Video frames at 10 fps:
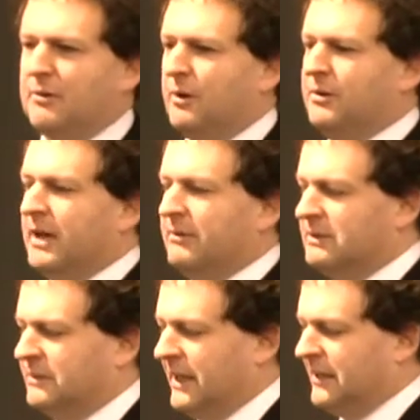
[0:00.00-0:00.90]
I won't go
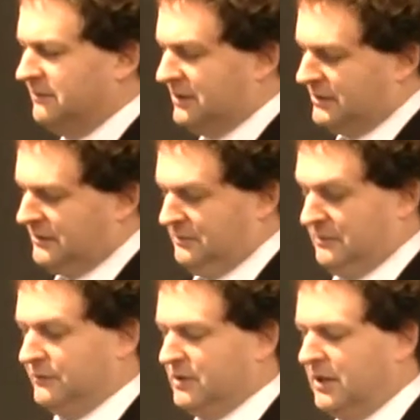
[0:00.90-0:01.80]
into that just because
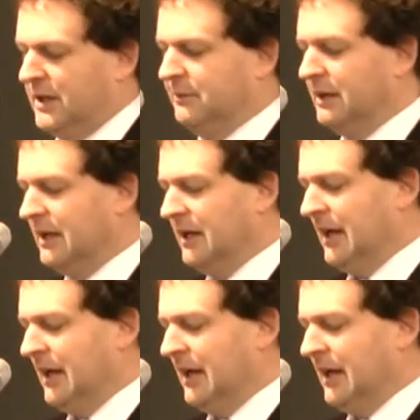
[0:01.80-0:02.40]
of time.